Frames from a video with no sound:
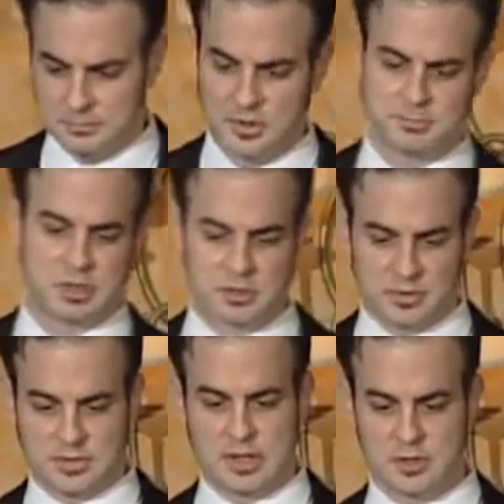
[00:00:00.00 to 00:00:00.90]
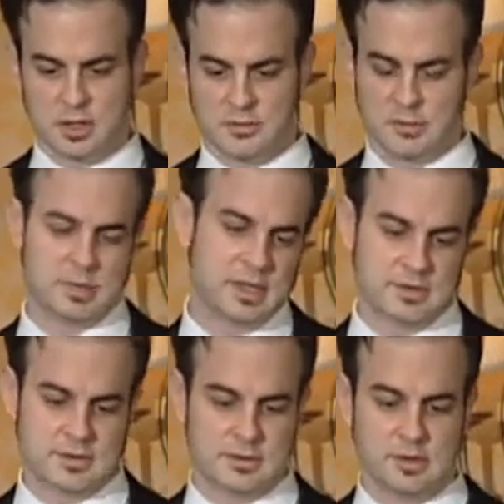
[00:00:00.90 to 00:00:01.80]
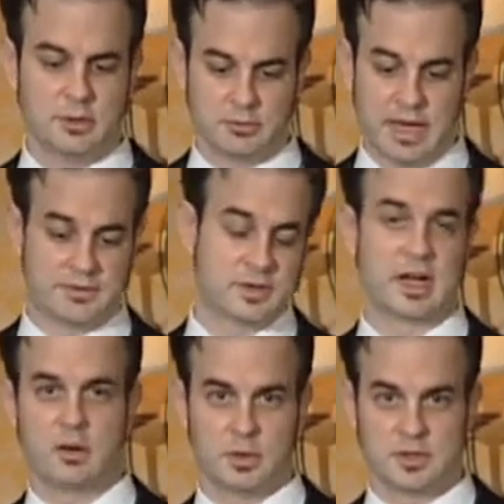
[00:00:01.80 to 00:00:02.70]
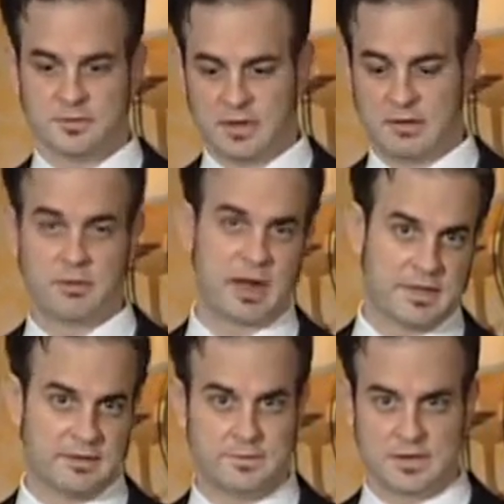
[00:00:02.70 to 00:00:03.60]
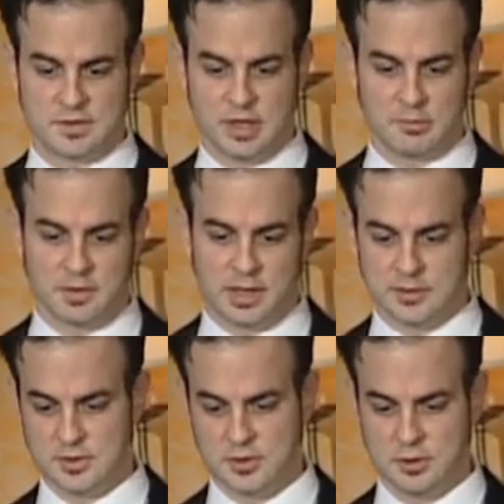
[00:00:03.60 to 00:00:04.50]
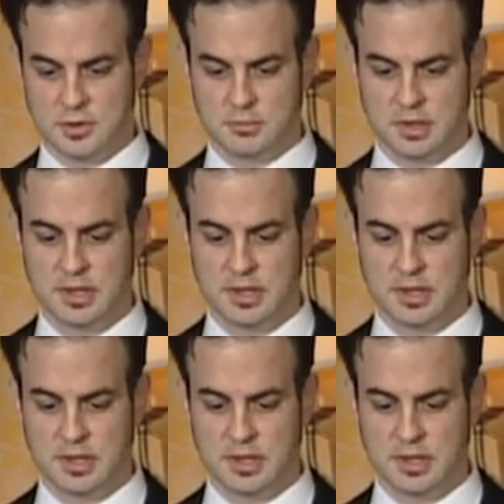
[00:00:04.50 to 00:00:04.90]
specialization of it because you don't have to dial 125. We've got that fixed number that I just showed you.